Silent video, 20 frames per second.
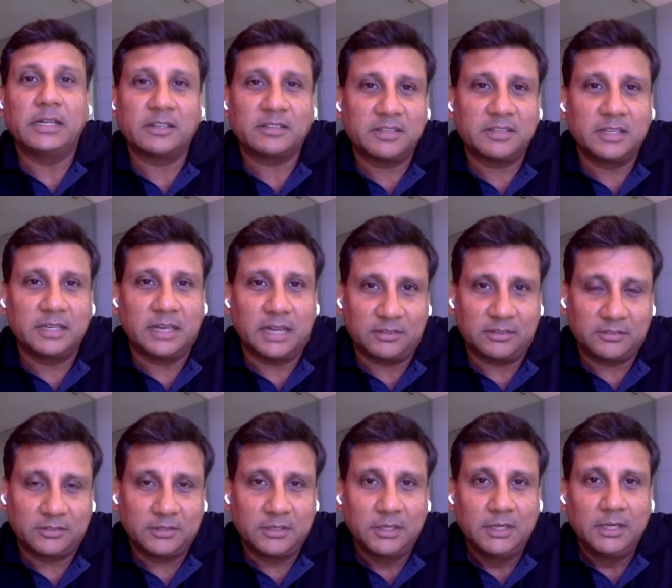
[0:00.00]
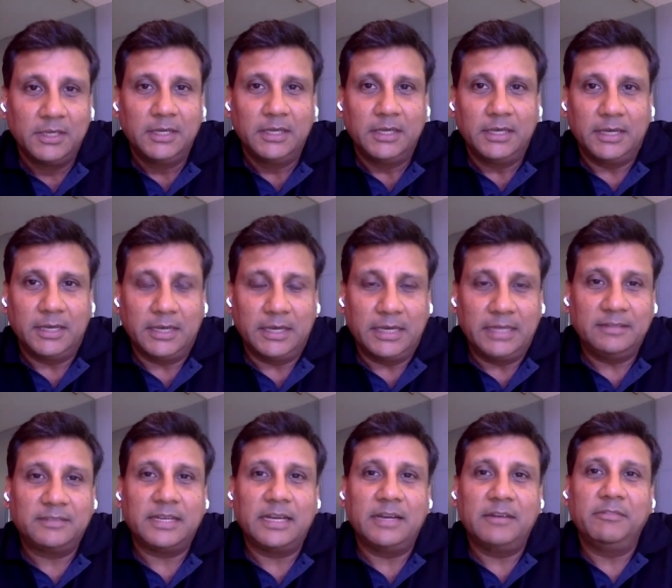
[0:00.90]
who were interested in us
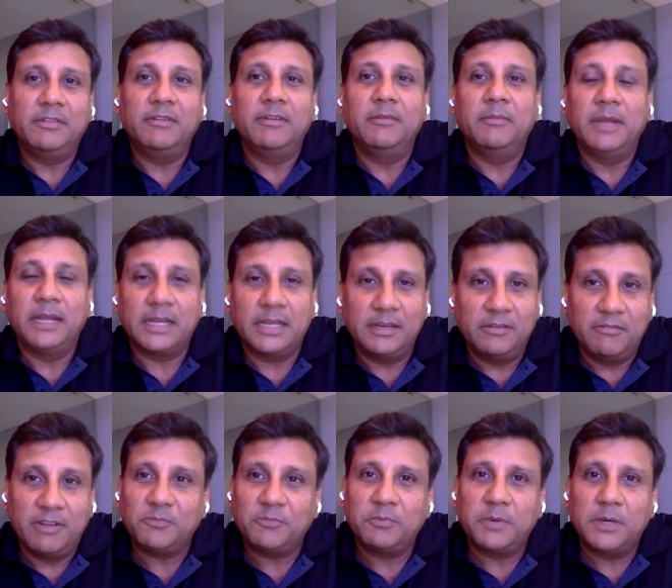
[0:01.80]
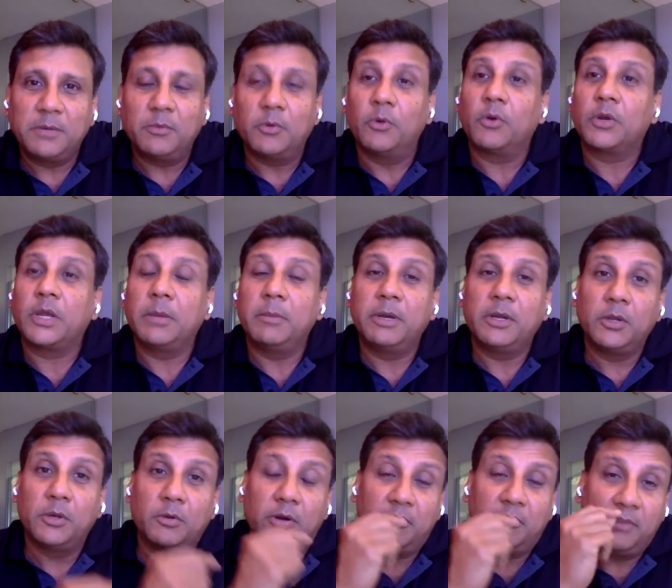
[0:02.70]
and said, we will make an investment. Well, okay,
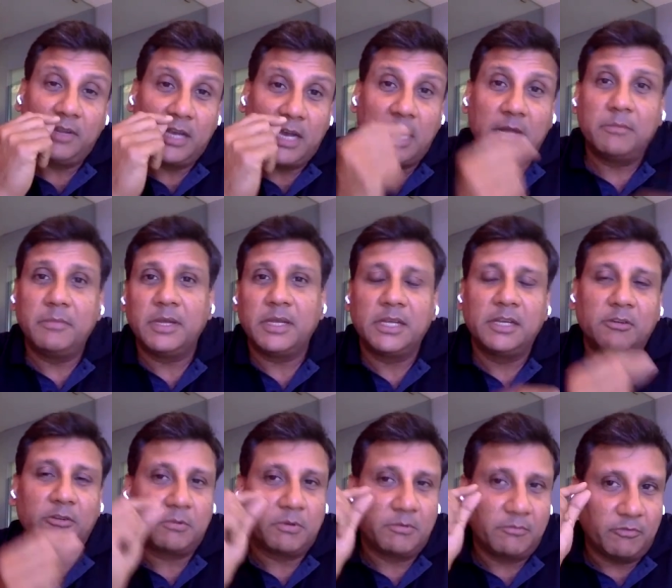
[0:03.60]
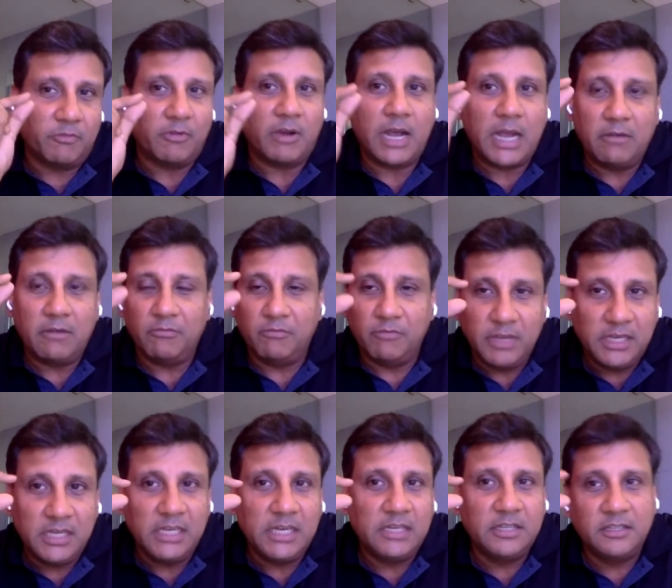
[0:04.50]
but you know what? We are making an investment. Why?
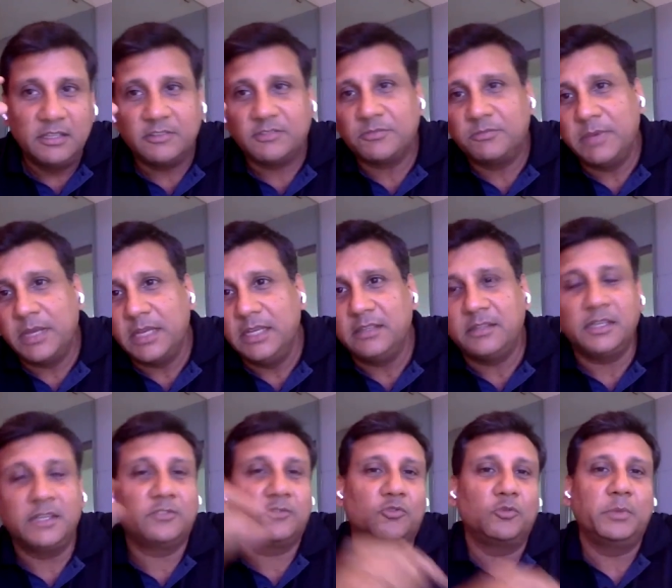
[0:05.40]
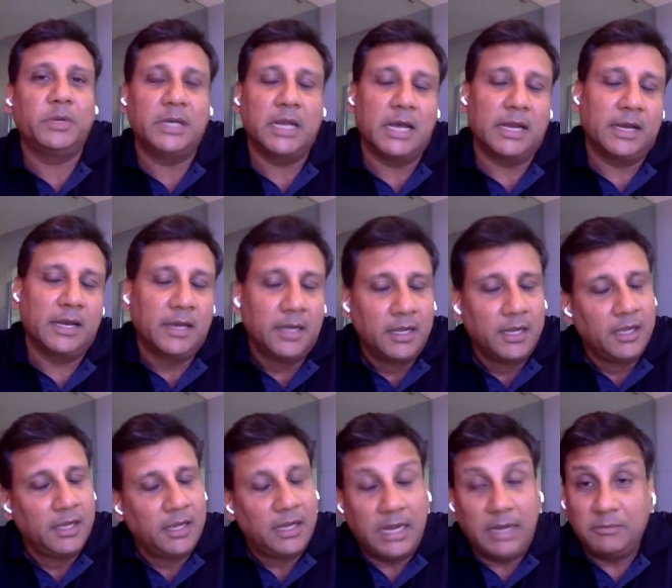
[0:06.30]
We need this many things to be done.
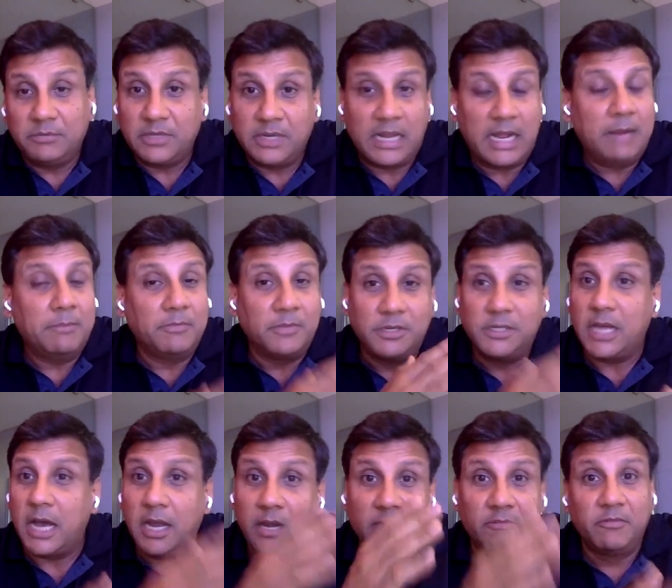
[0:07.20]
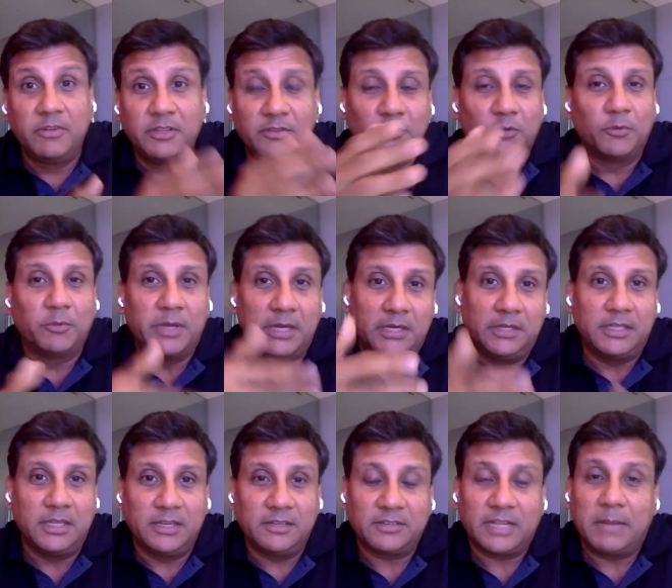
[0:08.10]
I'm sorry, I'm done with so
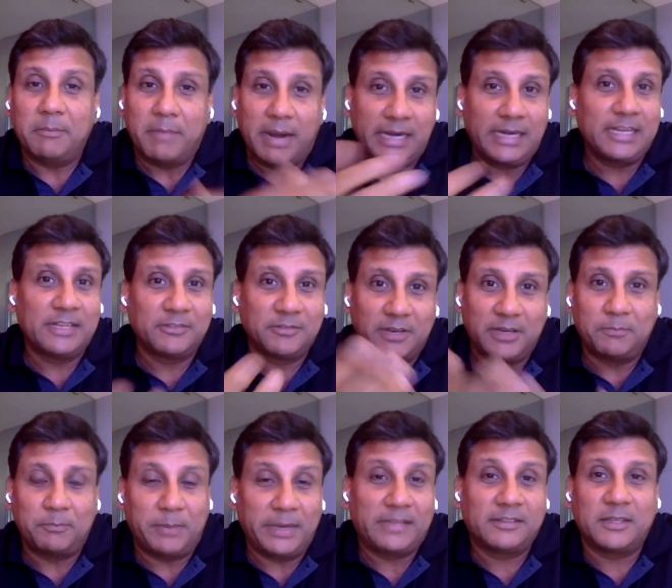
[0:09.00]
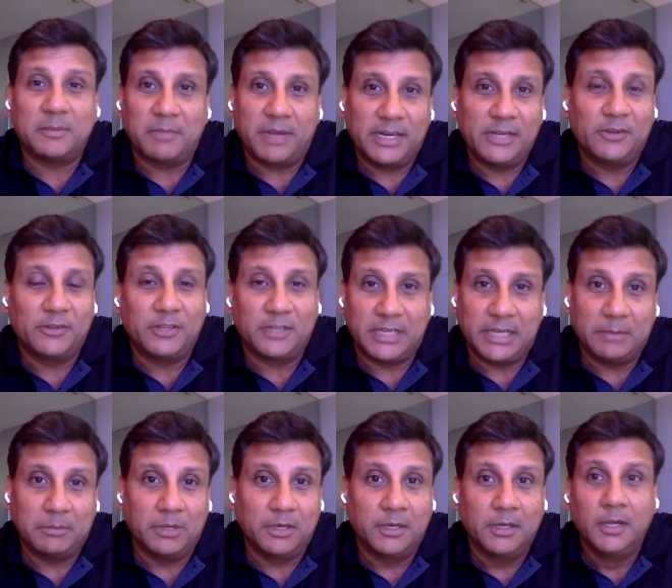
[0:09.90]
many things. I might as well pick the money on
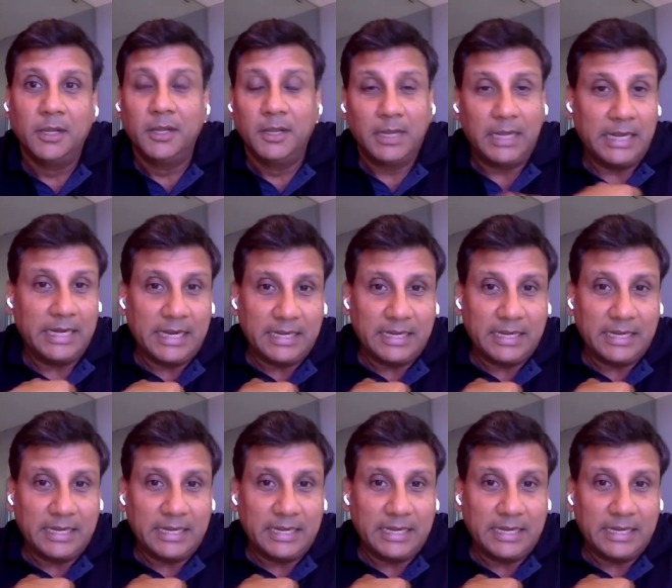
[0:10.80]
the table